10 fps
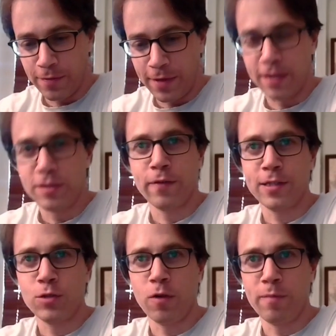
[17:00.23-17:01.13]
those of
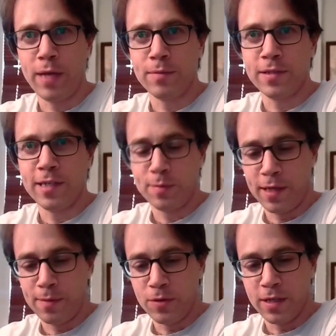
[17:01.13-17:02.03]
us who have made mistakes
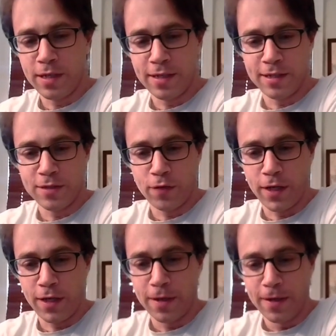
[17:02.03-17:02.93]
playing music, it is funny.